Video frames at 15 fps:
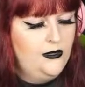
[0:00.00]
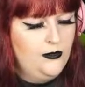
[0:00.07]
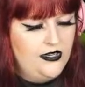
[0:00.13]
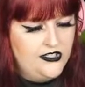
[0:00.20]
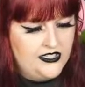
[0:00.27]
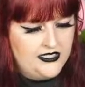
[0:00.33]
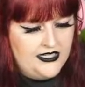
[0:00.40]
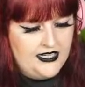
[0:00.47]

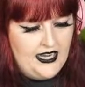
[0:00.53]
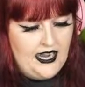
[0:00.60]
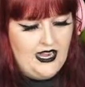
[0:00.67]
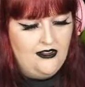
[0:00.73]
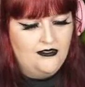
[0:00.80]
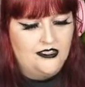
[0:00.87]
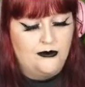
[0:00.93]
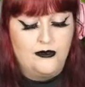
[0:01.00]
just gonna
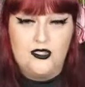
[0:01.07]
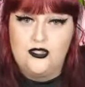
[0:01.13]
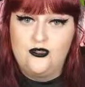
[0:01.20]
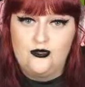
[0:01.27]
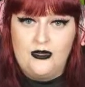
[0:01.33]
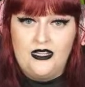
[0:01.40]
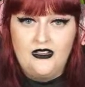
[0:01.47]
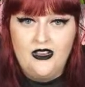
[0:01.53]
have some
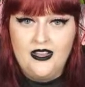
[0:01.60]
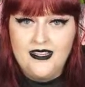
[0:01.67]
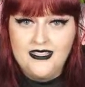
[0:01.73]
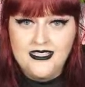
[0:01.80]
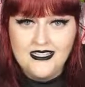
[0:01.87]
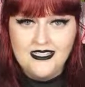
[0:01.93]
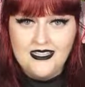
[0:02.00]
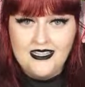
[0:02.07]
string
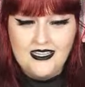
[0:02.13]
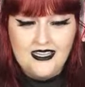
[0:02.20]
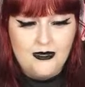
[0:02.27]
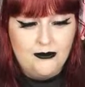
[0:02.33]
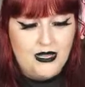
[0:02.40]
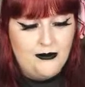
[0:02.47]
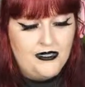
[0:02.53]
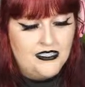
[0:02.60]
lights in here,
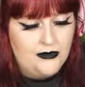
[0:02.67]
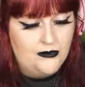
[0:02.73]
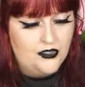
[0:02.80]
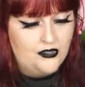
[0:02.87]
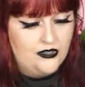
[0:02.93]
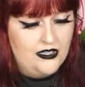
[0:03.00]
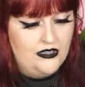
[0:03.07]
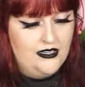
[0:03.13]
maybe some
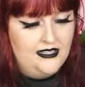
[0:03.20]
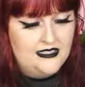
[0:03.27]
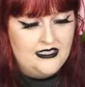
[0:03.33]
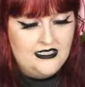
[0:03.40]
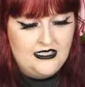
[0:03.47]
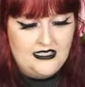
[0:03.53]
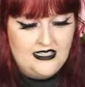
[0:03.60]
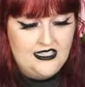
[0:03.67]
string lights
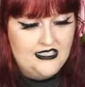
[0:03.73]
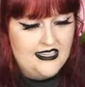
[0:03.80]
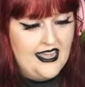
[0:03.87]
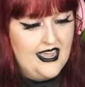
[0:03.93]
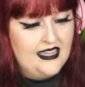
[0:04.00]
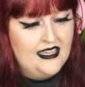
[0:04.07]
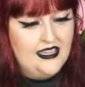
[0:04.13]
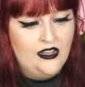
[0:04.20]

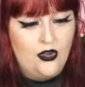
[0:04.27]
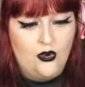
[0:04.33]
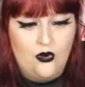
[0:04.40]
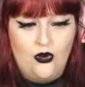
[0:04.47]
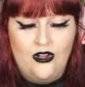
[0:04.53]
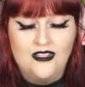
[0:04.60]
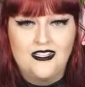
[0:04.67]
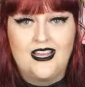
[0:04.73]
zigzagging
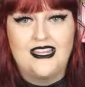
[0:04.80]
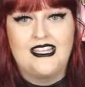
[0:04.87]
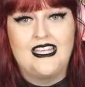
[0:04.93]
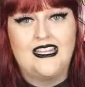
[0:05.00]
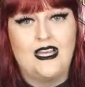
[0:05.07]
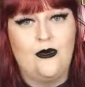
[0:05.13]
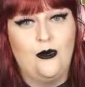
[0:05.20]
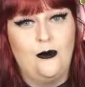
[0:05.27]
across. I
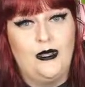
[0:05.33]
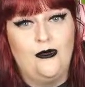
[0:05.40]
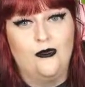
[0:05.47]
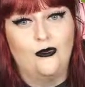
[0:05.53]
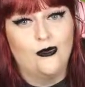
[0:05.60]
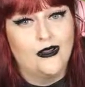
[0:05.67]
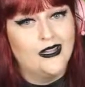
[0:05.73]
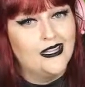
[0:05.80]
think that would be
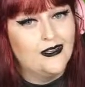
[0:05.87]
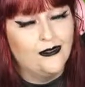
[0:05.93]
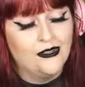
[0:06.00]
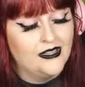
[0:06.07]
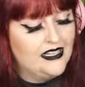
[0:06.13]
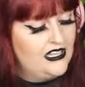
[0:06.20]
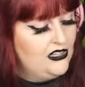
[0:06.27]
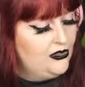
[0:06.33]
really,
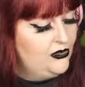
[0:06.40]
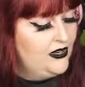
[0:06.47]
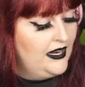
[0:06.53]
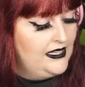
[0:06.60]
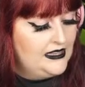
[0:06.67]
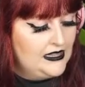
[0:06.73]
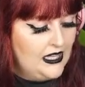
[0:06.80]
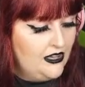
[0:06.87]
really cute. I
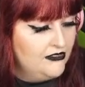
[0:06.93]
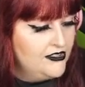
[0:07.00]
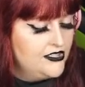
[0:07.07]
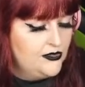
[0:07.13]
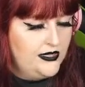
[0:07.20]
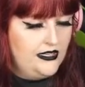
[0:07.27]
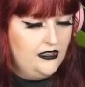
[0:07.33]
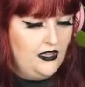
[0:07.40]
love
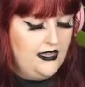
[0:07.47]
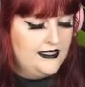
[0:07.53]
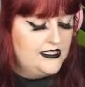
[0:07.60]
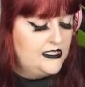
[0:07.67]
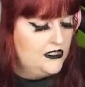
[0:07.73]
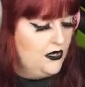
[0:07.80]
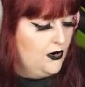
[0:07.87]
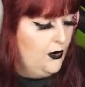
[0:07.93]
string lights,
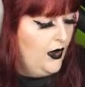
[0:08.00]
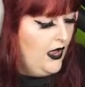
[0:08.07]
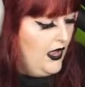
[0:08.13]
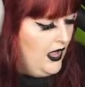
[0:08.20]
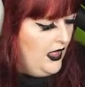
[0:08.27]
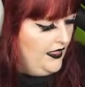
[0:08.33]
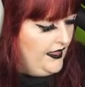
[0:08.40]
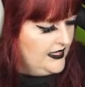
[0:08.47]
so
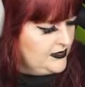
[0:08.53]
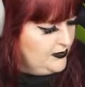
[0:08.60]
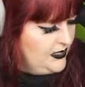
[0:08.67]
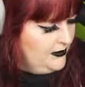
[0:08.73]
that's what I'm